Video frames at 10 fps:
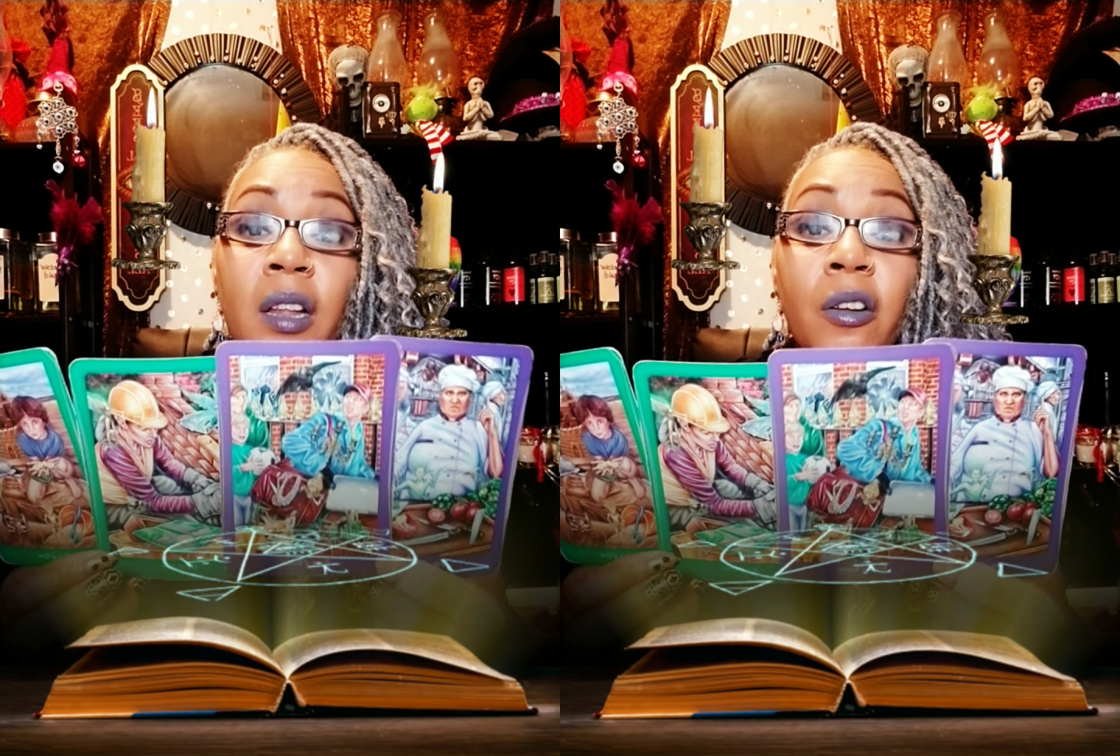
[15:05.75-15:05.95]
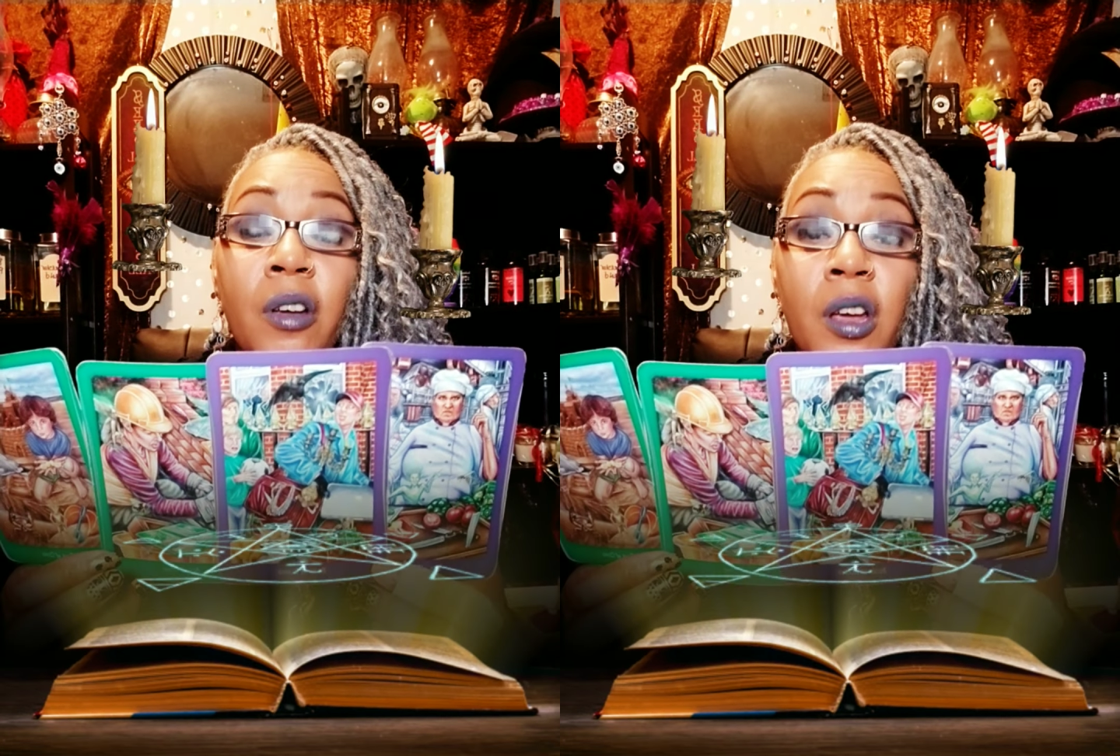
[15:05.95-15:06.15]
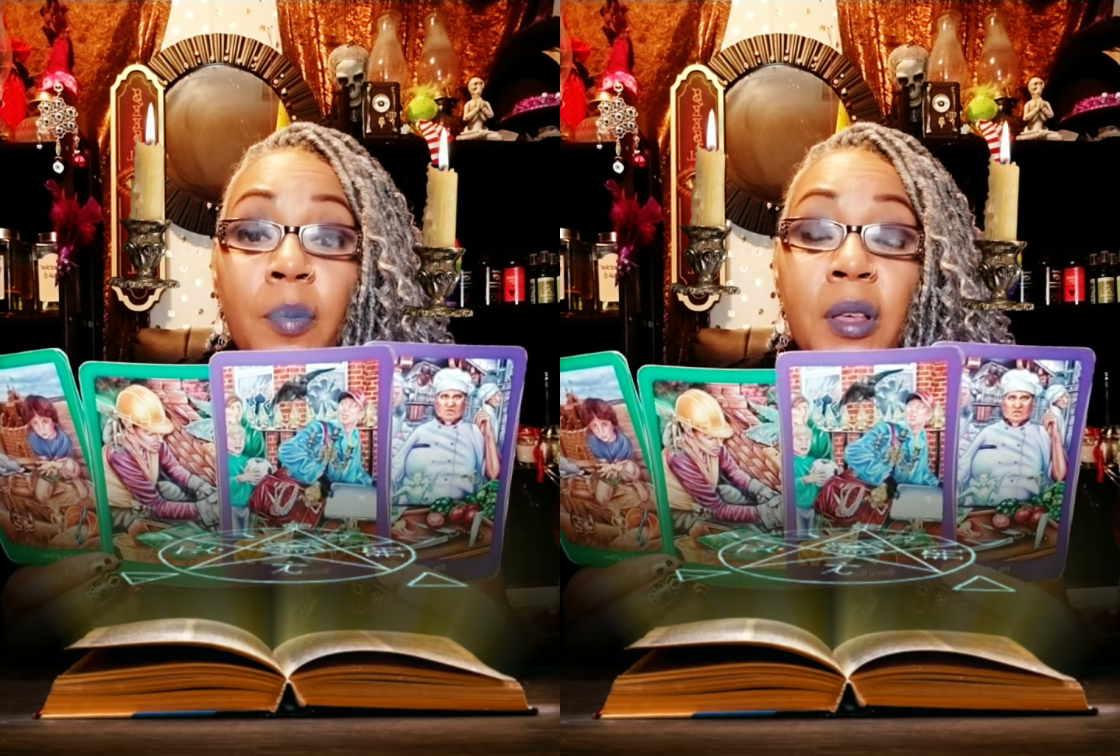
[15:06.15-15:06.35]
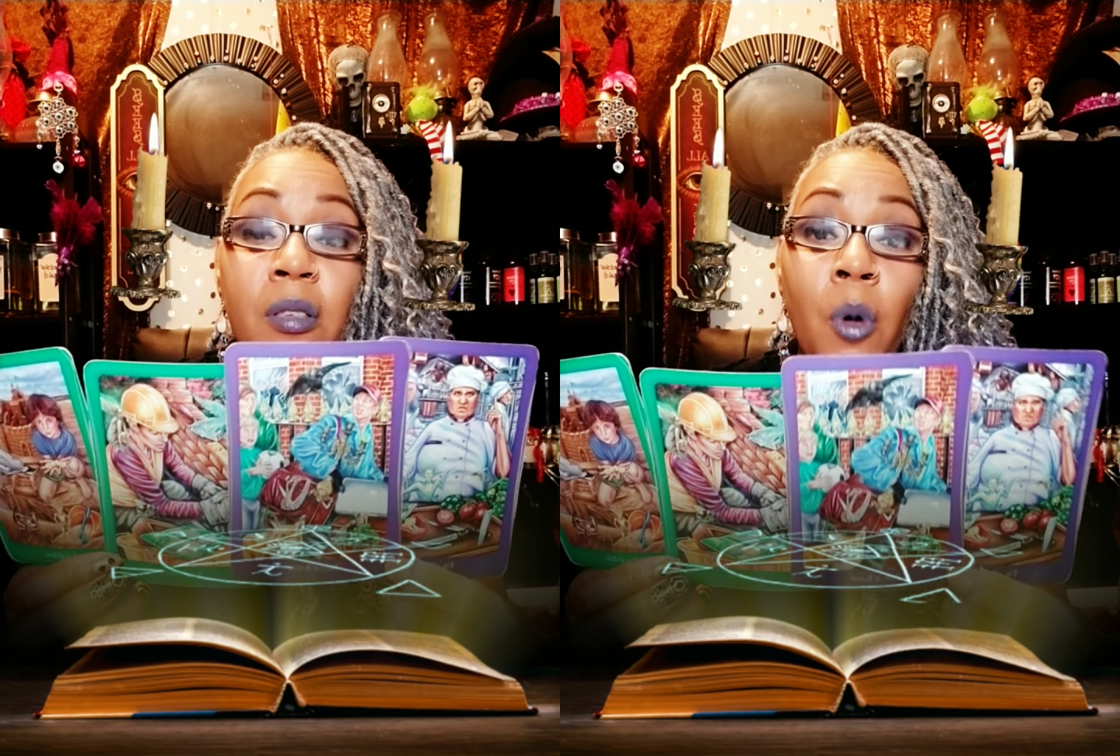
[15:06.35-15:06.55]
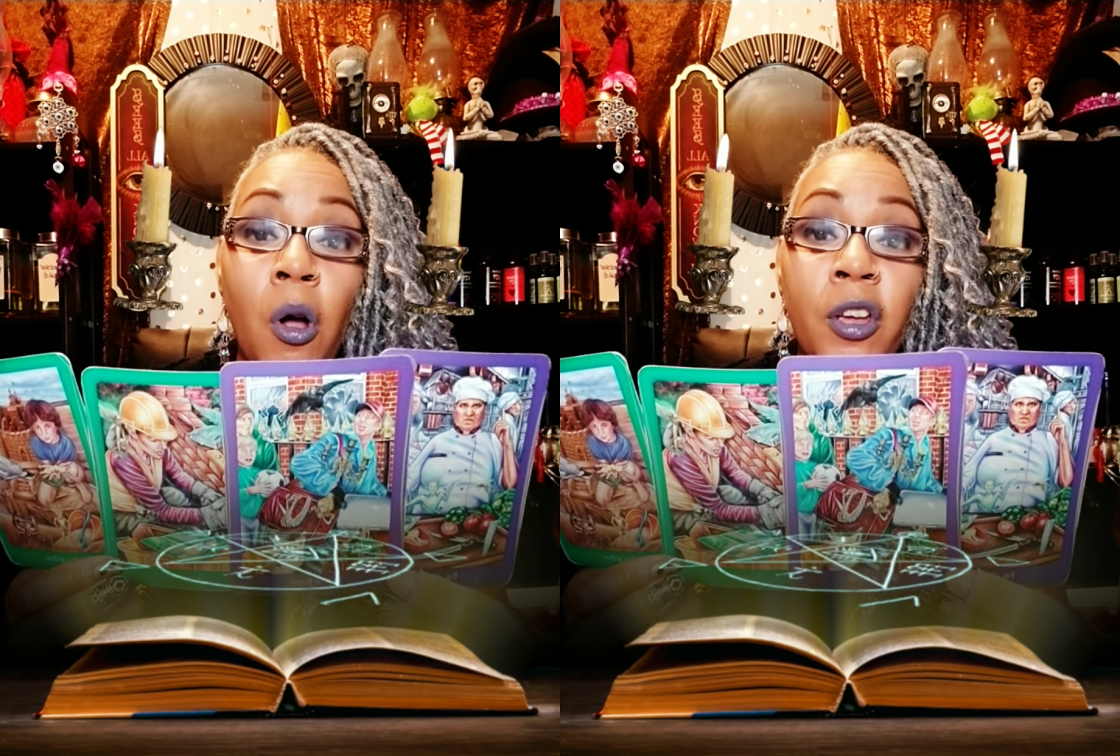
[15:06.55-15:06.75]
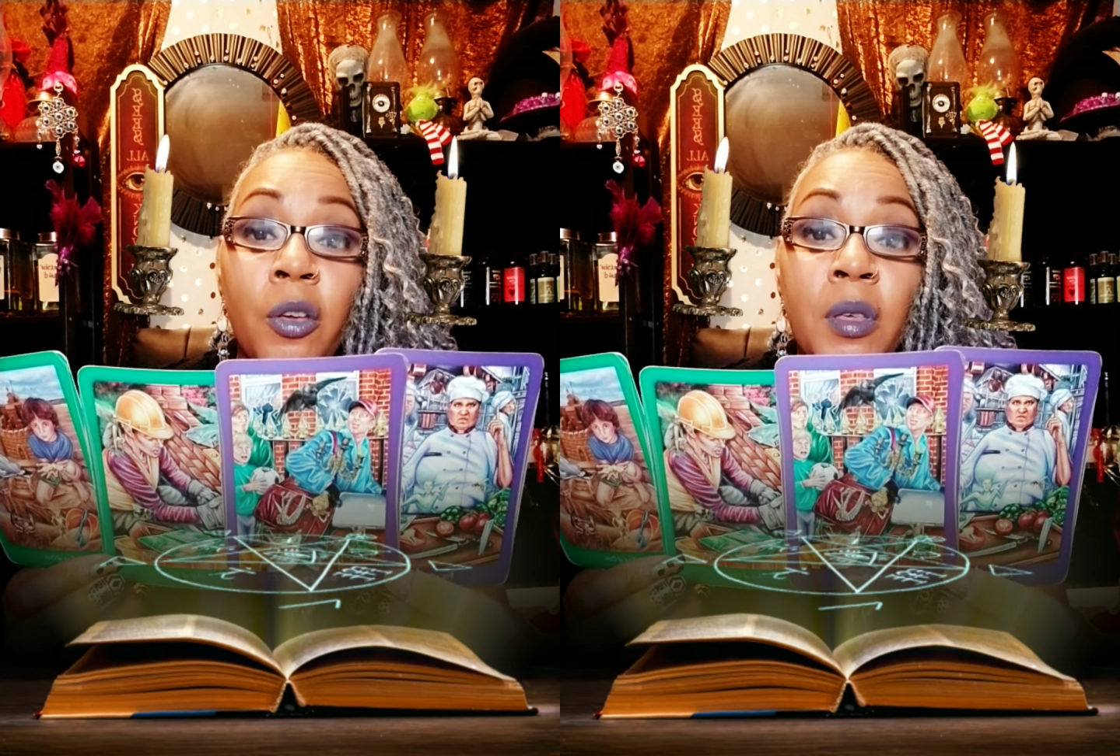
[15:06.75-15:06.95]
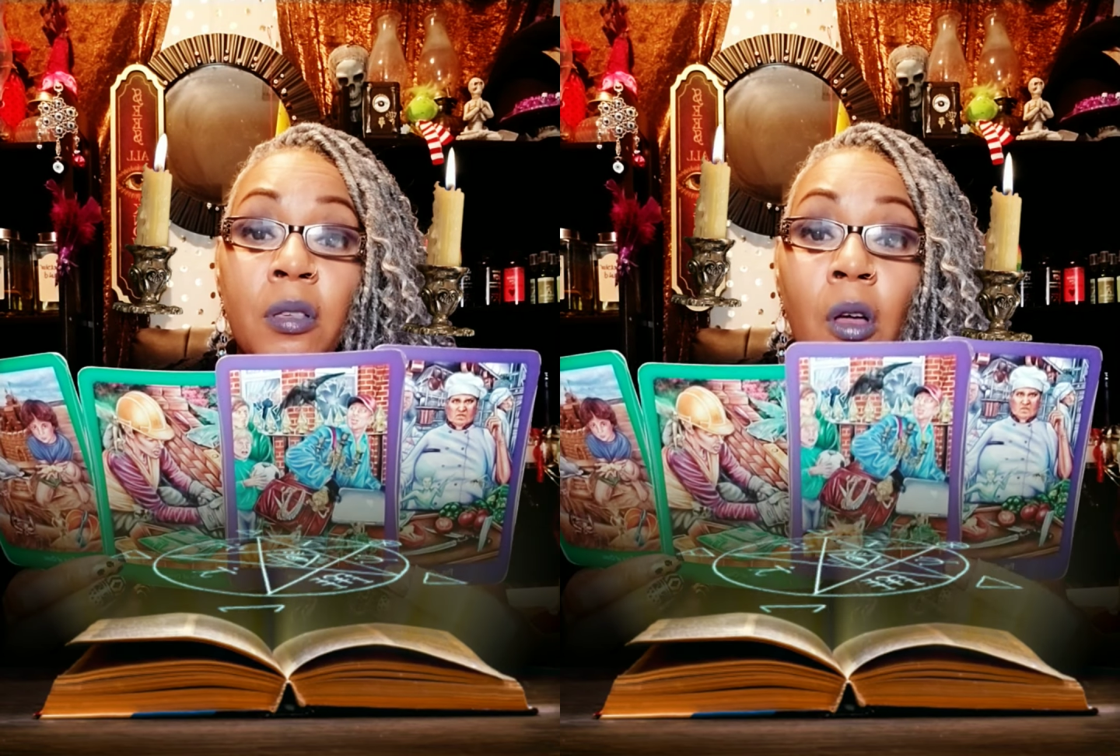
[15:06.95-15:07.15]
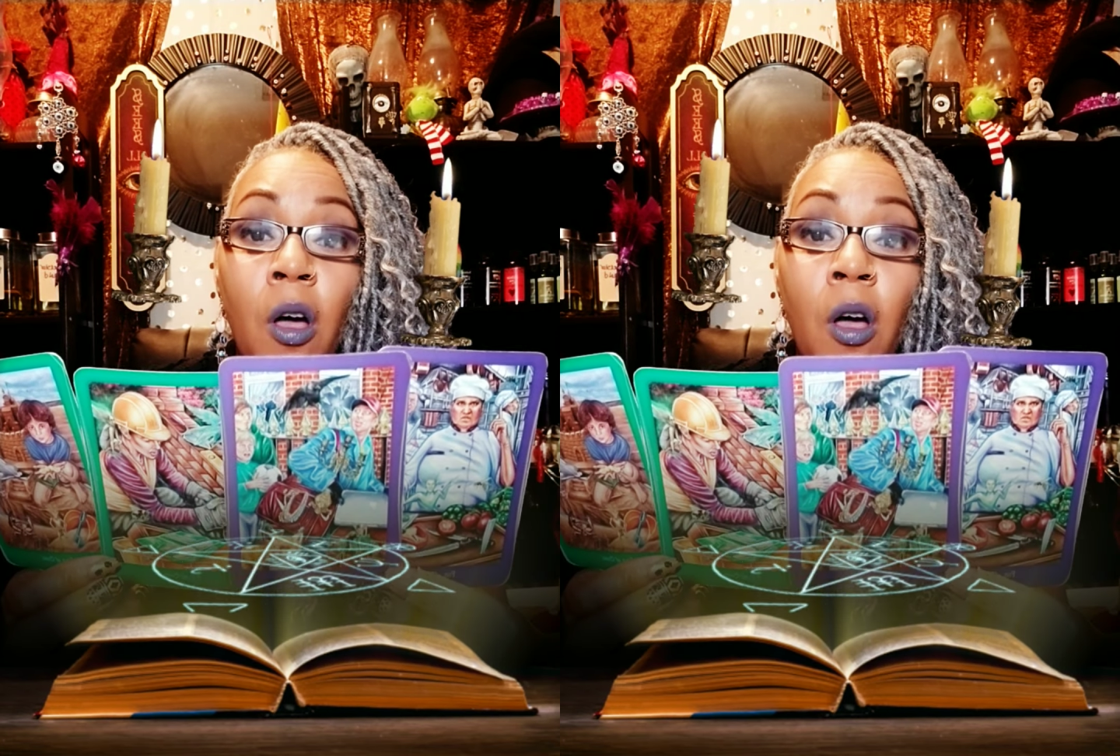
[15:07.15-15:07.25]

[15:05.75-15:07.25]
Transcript: There could be some arguments or